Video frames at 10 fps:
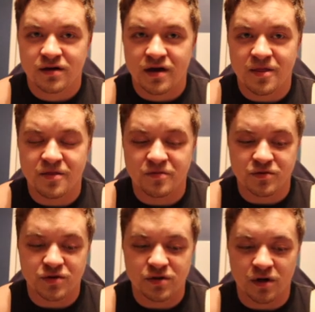And,
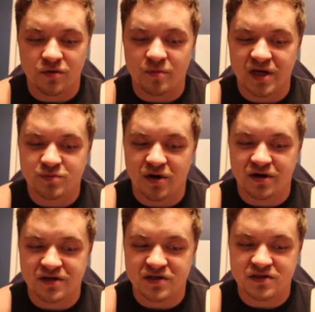the best part
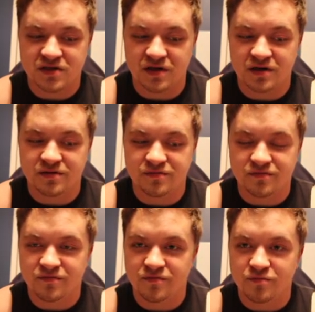is it's going to
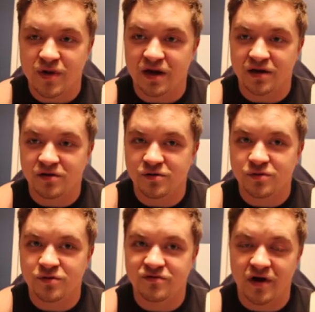make
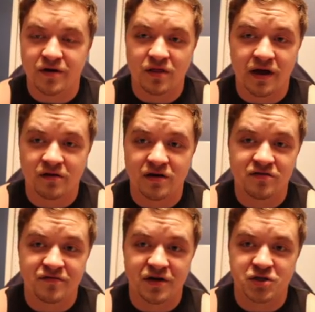you very likely to
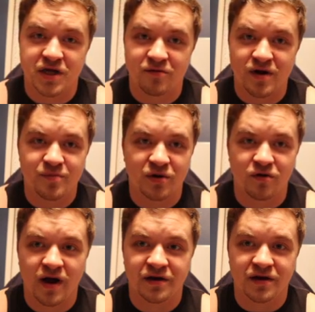finish that rep and
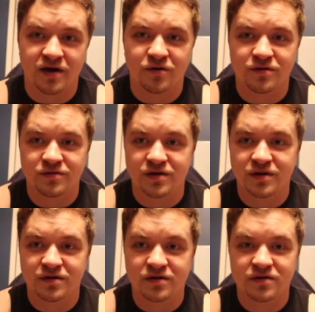grind it out
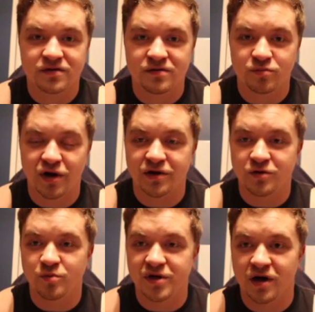and break a
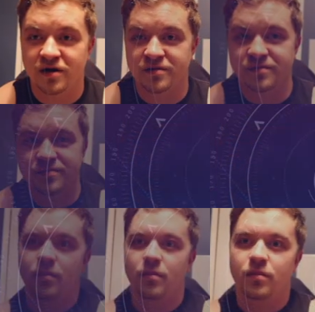new PR.
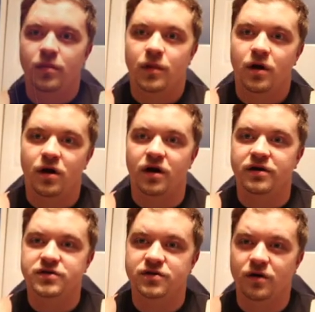All
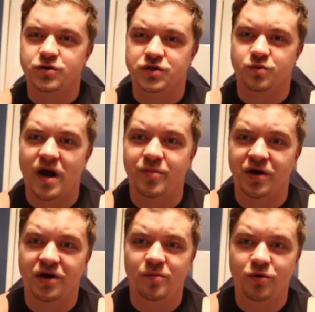right, so just wrapping
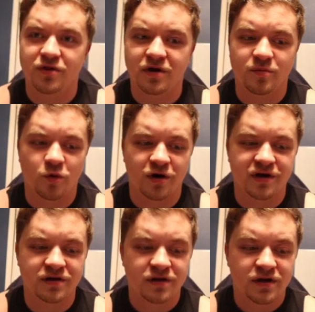it up with the good morning.